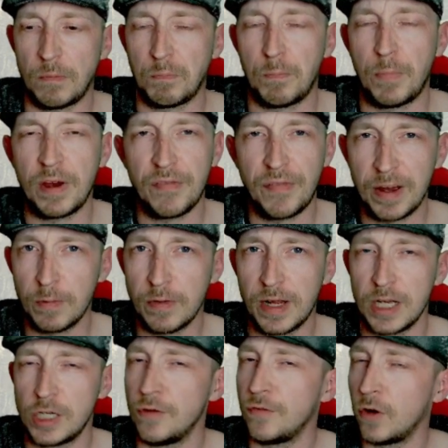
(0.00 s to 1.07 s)
Big thing with
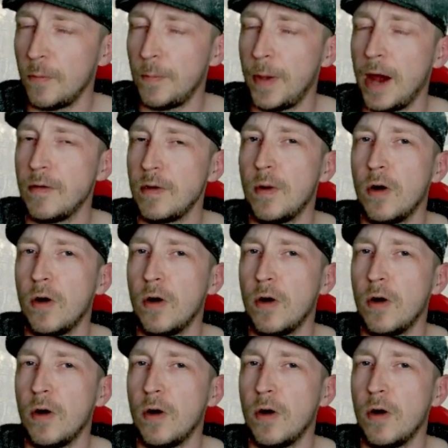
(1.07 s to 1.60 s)
this, you've got to bear in